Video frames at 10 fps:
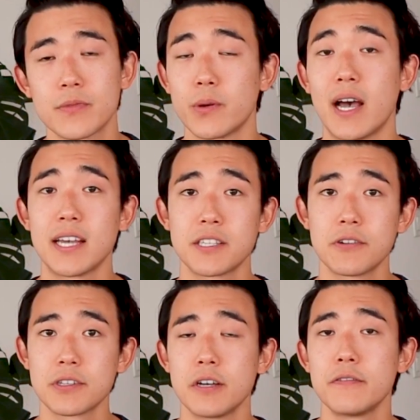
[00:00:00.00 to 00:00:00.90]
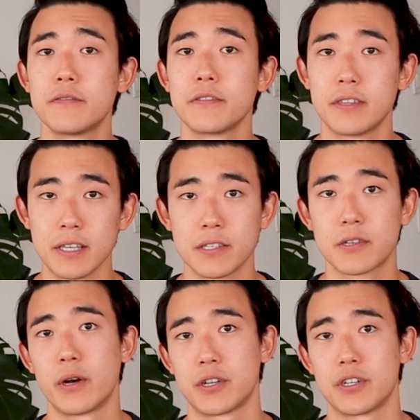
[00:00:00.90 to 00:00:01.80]
So ask yourself these
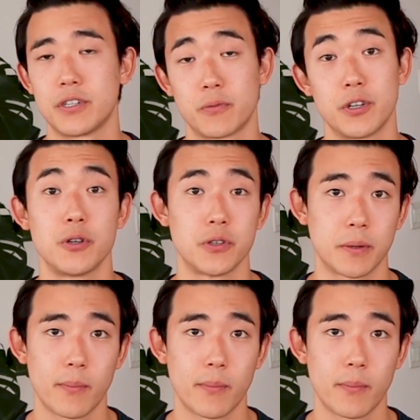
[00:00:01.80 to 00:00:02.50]
questions when choosing